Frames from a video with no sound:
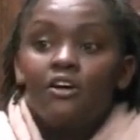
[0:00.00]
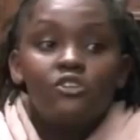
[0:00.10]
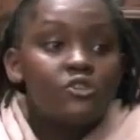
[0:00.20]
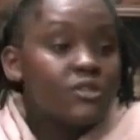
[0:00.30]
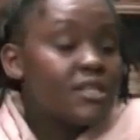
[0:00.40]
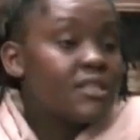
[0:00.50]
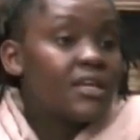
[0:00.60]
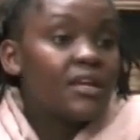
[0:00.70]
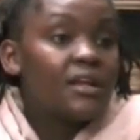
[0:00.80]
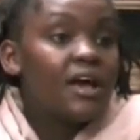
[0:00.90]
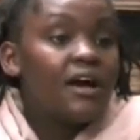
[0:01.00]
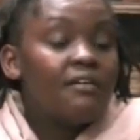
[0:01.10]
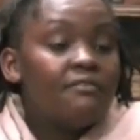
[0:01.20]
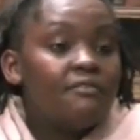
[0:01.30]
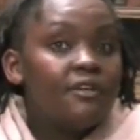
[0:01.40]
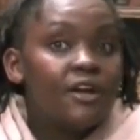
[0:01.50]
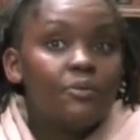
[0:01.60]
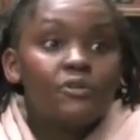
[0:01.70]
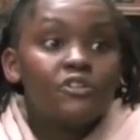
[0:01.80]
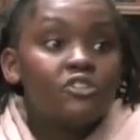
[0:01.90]
so that they can have an
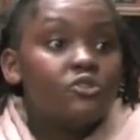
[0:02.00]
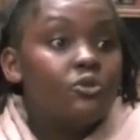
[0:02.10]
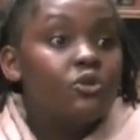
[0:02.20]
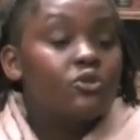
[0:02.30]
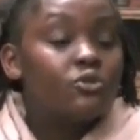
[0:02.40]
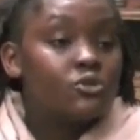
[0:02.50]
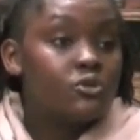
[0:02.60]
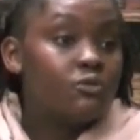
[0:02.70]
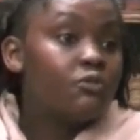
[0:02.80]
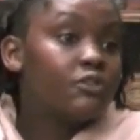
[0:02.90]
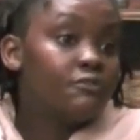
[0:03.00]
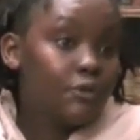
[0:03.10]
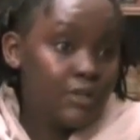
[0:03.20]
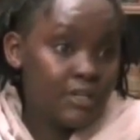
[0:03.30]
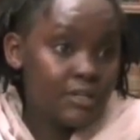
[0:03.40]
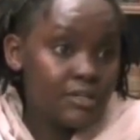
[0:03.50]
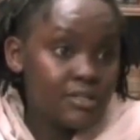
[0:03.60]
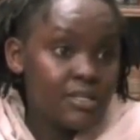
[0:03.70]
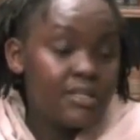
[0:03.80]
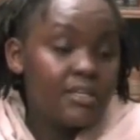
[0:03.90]
opportunity to go through school for the 4 years
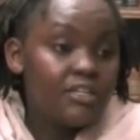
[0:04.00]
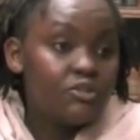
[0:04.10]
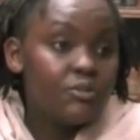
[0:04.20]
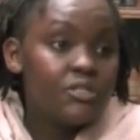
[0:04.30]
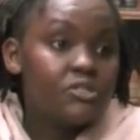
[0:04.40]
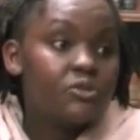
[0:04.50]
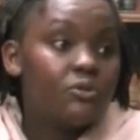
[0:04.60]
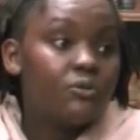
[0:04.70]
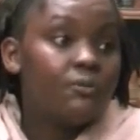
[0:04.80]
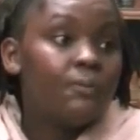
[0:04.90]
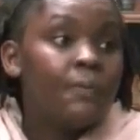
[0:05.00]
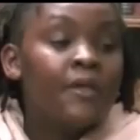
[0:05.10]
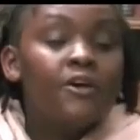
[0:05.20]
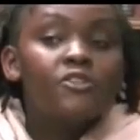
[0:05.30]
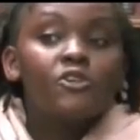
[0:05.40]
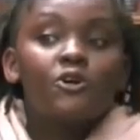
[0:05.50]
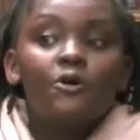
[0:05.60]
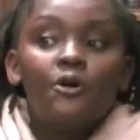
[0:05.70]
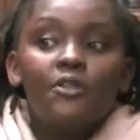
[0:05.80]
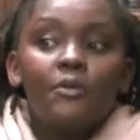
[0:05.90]
that they need to be in school.
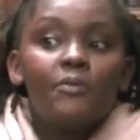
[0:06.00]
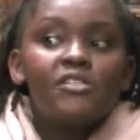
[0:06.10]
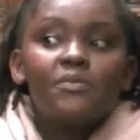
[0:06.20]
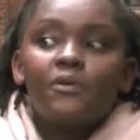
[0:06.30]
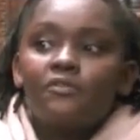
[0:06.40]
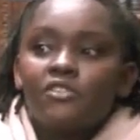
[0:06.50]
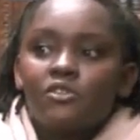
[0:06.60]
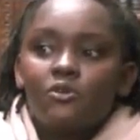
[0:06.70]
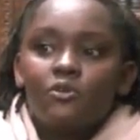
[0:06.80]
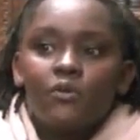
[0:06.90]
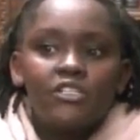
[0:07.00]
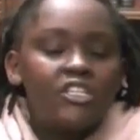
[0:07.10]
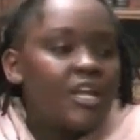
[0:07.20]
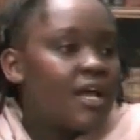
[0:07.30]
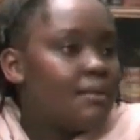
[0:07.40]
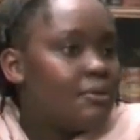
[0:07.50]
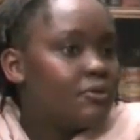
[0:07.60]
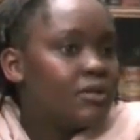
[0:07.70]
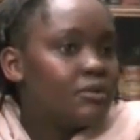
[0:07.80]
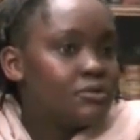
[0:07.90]
So the principal of the school, when she heard about
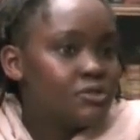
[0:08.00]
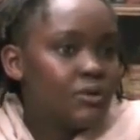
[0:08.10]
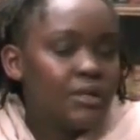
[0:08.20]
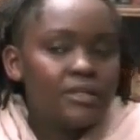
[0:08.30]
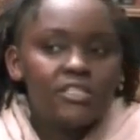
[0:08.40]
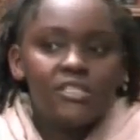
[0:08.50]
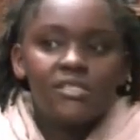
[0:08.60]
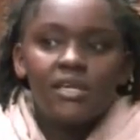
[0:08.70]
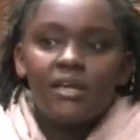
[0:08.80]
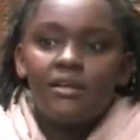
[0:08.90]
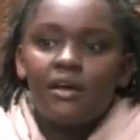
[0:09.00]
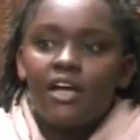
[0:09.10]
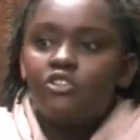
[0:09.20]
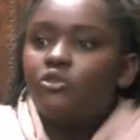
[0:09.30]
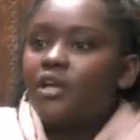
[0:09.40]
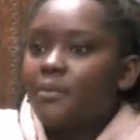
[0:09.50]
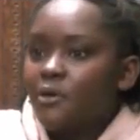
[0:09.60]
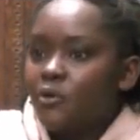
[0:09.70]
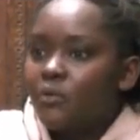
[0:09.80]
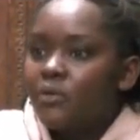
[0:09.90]
what I was doing, she said I should come
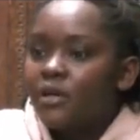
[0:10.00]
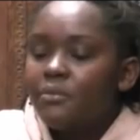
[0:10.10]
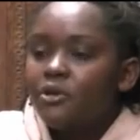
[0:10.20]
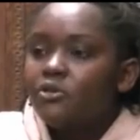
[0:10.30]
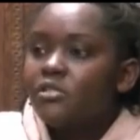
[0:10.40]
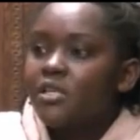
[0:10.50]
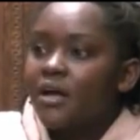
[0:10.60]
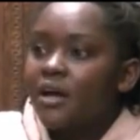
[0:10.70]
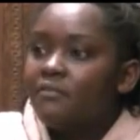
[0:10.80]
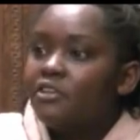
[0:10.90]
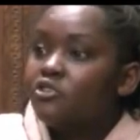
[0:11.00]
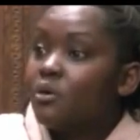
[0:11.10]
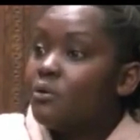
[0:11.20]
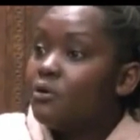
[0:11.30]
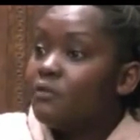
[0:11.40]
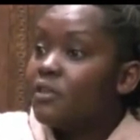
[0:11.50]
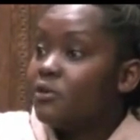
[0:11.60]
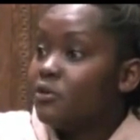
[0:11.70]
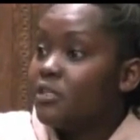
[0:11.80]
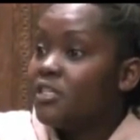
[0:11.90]
and work with her because they are having trouble over
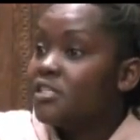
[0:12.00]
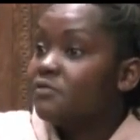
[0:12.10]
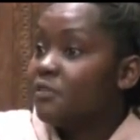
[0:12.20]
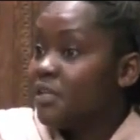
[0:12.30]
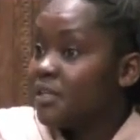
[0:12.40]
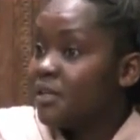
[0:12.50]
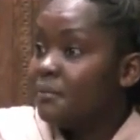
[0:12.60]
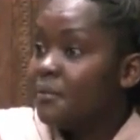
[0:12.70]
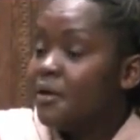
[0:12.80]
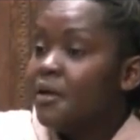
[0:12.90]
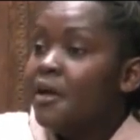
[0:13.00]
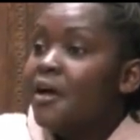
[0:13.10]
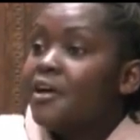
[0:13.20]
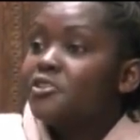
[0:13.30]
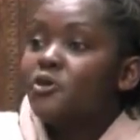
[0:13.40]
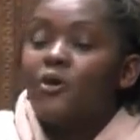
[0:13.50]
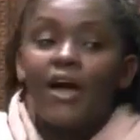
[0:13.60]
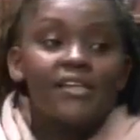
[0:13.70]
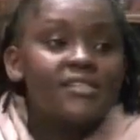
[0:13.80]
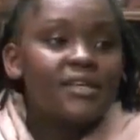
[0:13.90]
the holidays feeding them. And so
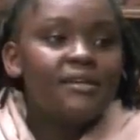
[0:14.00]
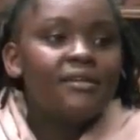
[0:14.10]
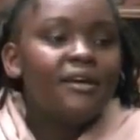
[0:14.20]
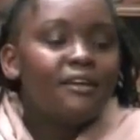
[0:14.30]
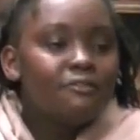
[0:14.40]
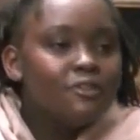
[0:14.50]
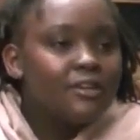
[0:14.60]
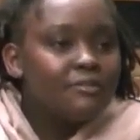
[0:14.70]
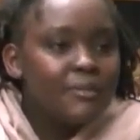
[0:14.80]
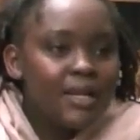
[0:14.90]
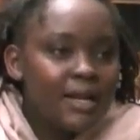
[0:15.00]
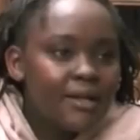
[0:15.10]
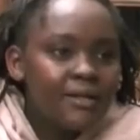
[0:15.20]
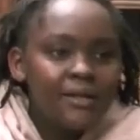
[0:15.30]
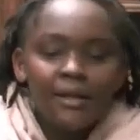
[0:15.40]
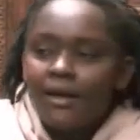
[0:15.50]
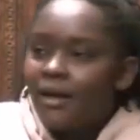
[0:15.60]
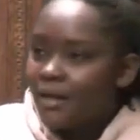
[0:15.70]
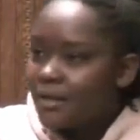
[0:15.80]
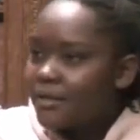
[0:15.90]
I said, if you give me land,
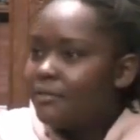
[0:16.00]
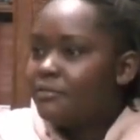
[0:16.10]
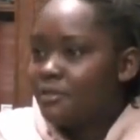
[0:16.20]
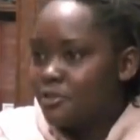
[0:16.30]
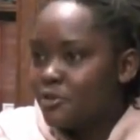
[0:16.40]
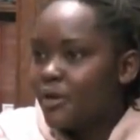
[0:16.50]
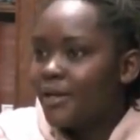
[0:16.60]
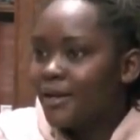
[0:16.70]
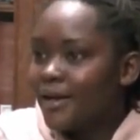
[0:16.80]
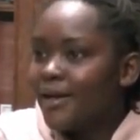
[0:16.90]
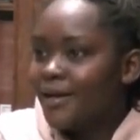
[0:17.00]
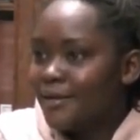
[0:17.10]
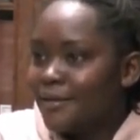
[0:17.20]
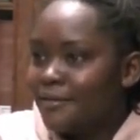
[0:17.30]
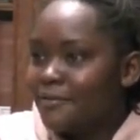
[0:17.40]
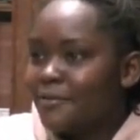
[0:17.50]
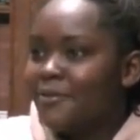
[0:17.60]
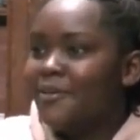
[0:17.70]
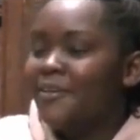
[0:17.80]
I'll give you the training, and I'll give you,